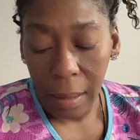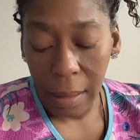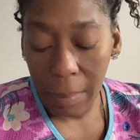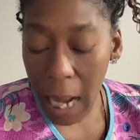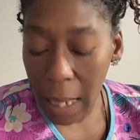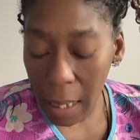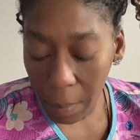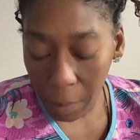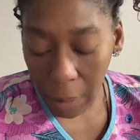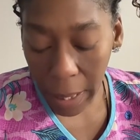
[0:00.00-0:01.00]
some kind of
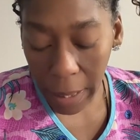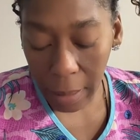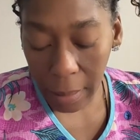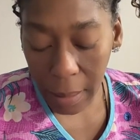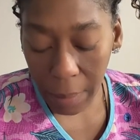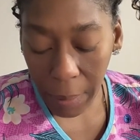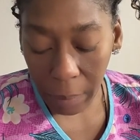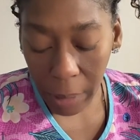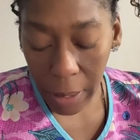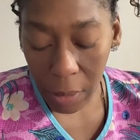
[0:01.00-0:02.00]
upgrade, something
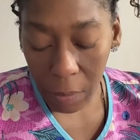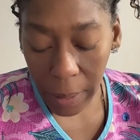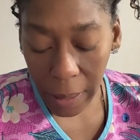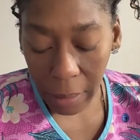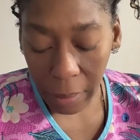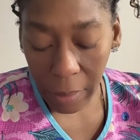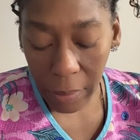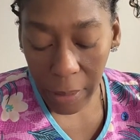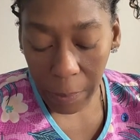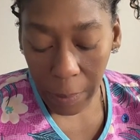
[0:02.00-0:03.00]
bringing you material
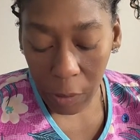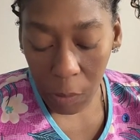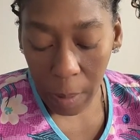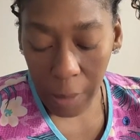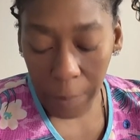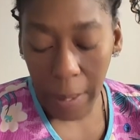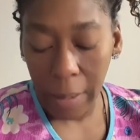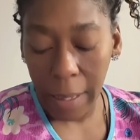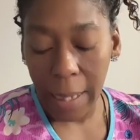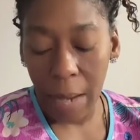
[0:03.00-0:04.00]
and spiritual
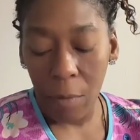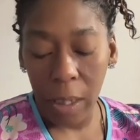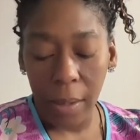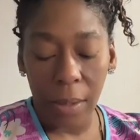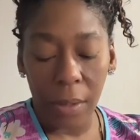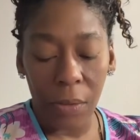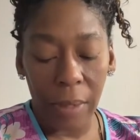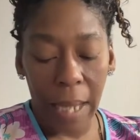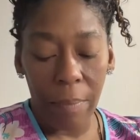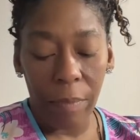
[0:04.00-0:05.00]
prosperity, they wanted to do
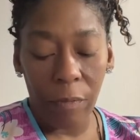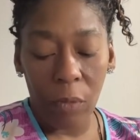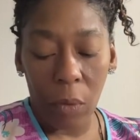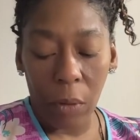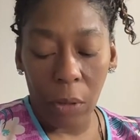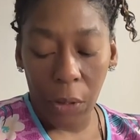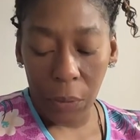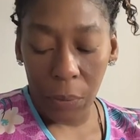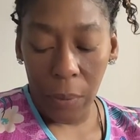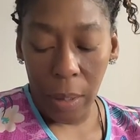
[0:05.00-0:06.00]
that before
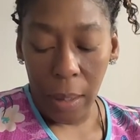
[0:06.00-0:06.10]
you.